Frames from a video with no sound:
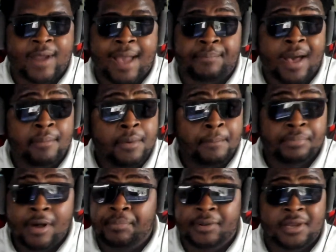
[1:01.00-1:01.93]
rapper. I've been
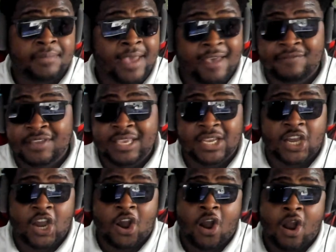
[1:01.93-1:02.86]
bumping him heavy in the
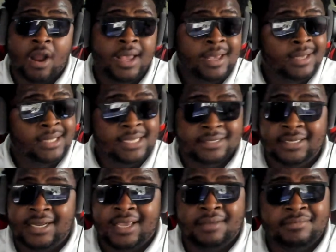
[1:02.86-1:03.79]
car,
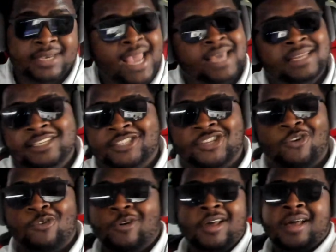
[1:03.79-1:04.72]
listening to him daily.
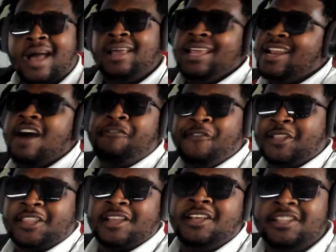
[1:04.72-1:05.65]
So enough
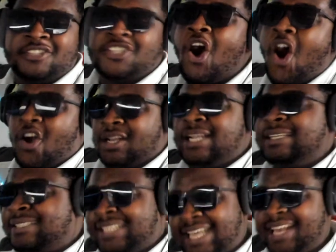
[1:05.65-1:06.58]
with the talk.
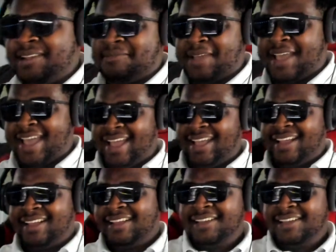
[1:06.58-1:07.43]
Let's get it, man.